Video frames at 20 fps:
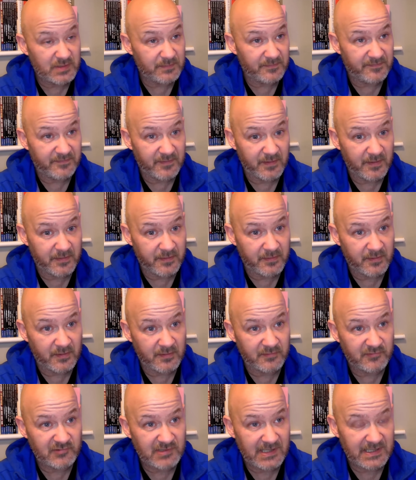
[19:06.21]
him further
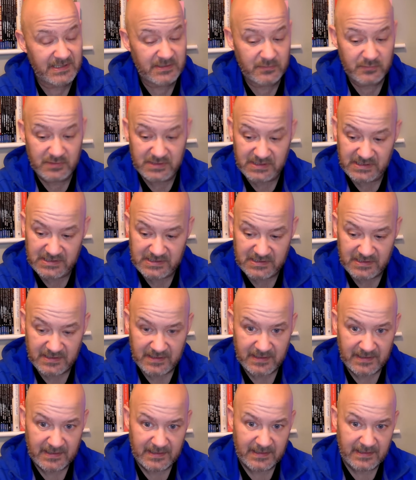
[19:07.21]
on, trying to use his
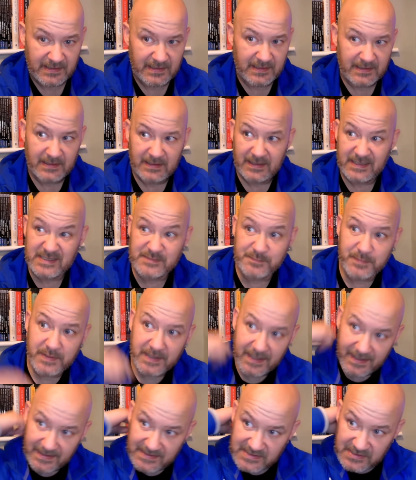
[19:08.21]

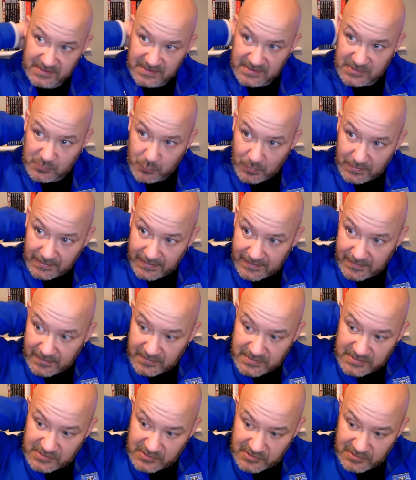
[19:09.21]
pace and his
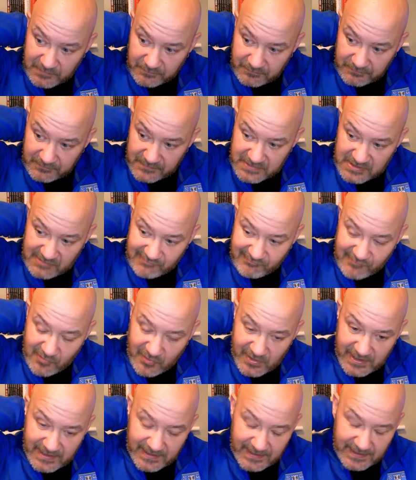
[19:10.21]
willingness to
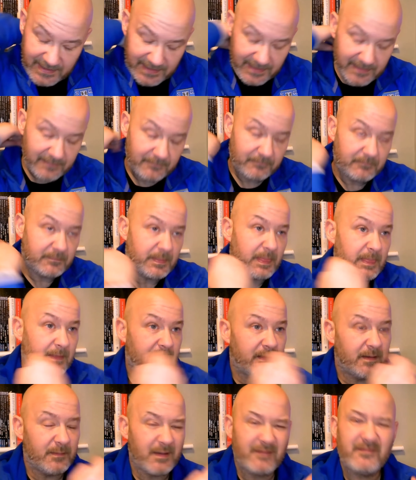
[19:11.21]
run in there.
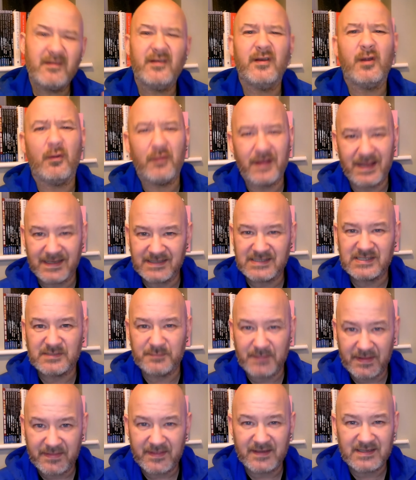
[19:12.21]
I've got no against
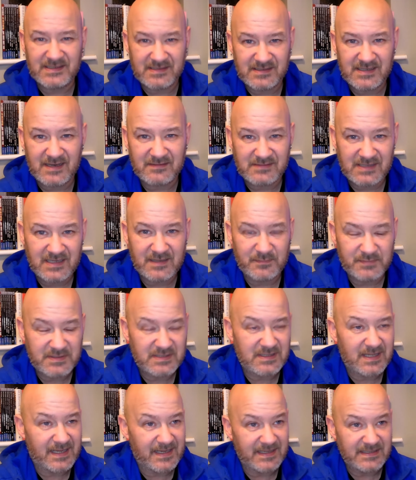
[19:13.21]
Smith. This sounds like I'm
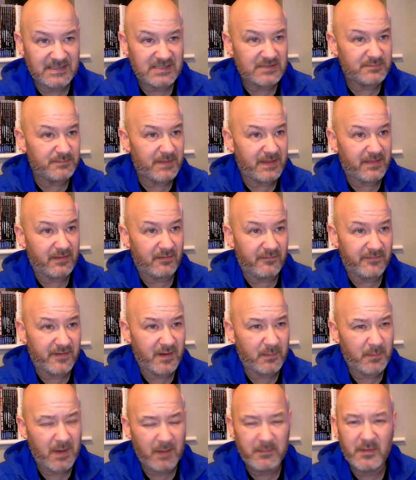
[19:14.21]
slagging Smith off, and
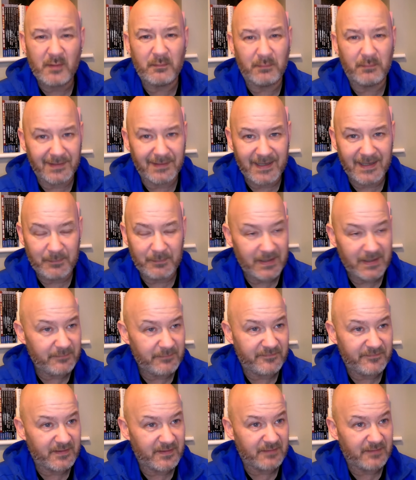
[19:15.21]
I'm not blaming him
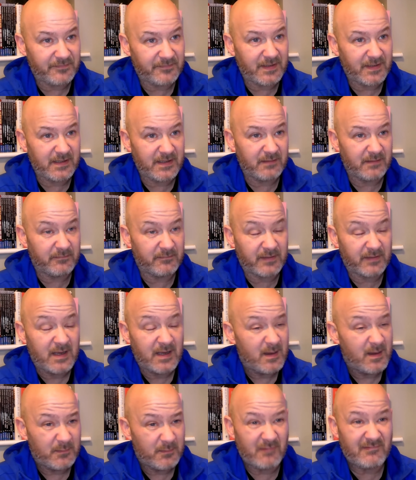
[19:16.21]
for defeat. I'm
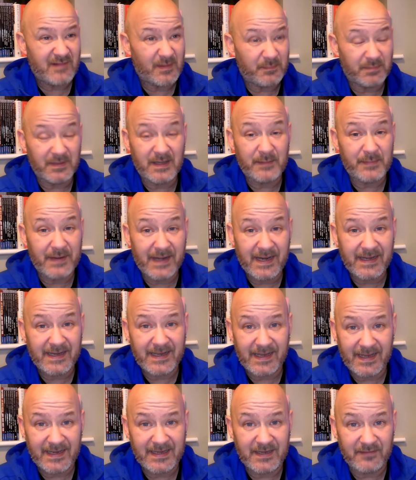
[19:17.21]
not really blaming any
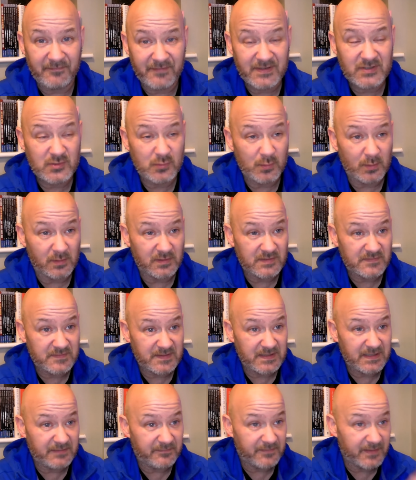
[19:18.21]
individuals for
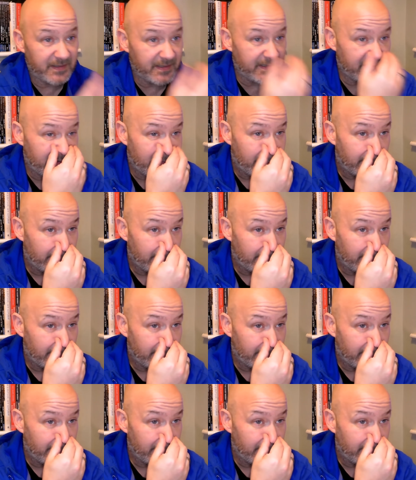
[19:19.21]
defeat.